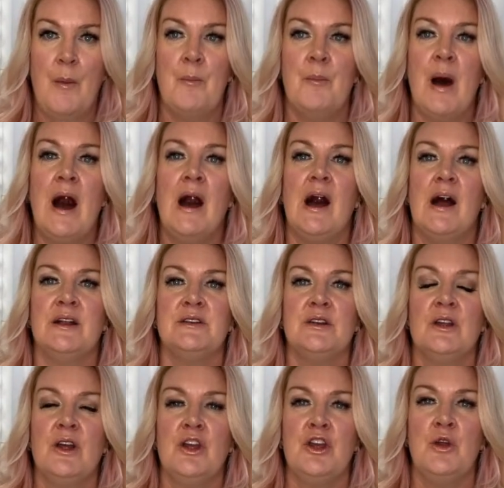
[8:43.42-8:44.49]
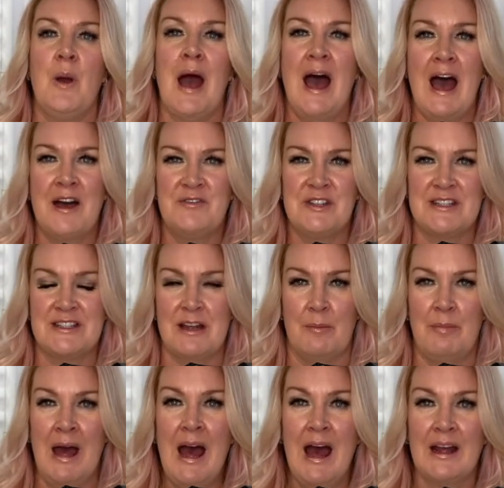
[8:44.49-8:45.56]
But you have to
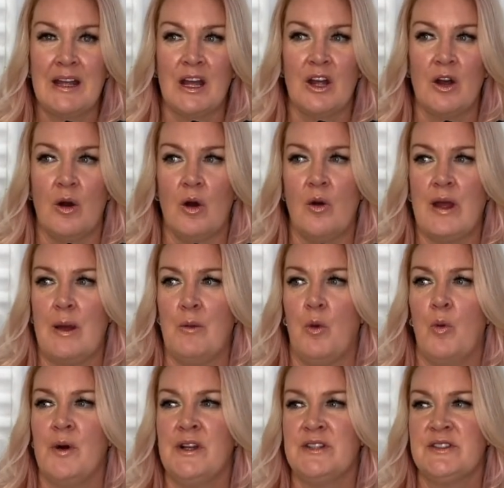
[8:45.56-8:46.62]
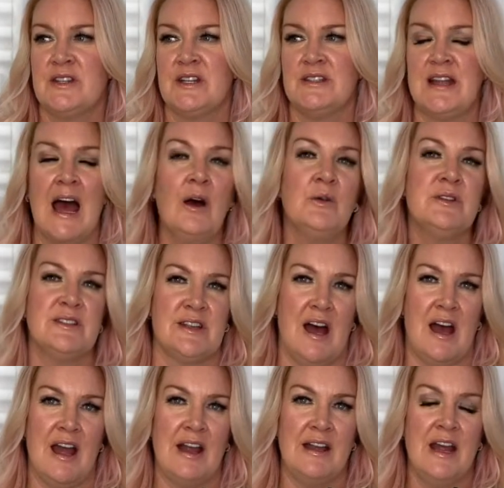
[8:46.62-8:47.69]
step back and go, okay, well, what is the
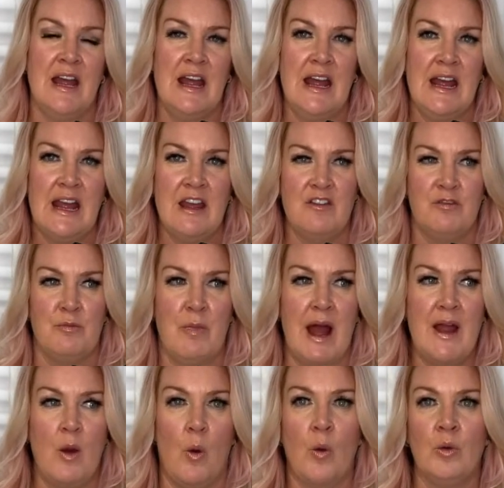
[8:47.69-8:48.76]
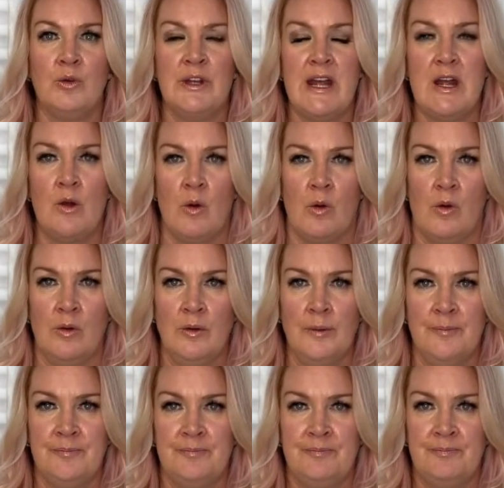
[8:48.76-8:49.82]
downside if my only
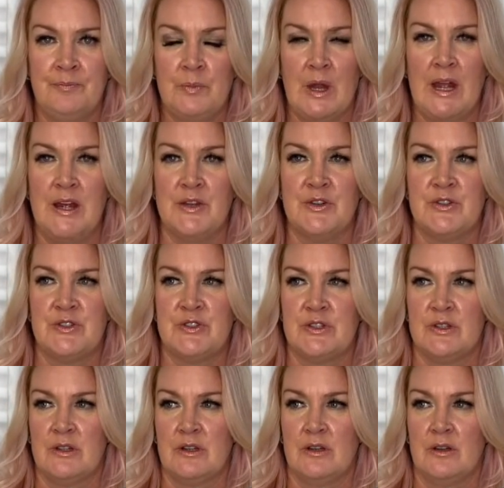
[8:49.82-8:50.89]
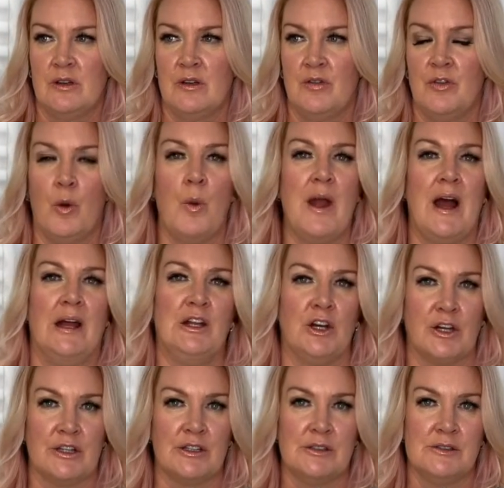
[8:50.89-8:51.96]
goal is the way I
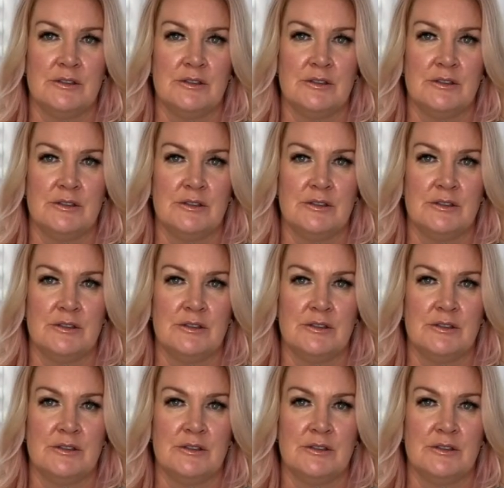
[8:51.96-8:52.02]
look?